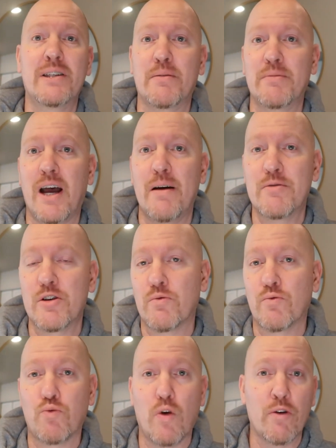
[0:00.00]
Sometimes they're
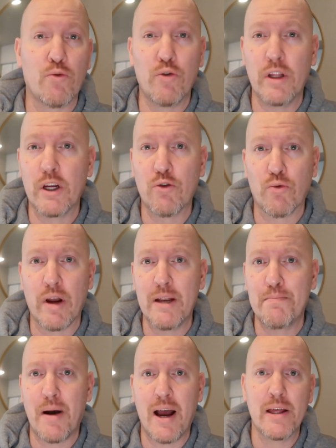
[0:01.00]
run really
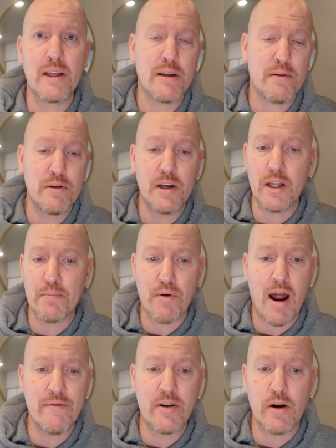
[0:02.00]
great by you know the
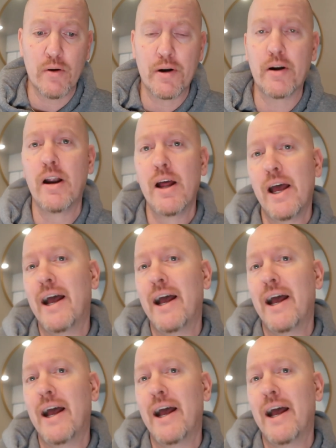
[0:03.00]
private owner,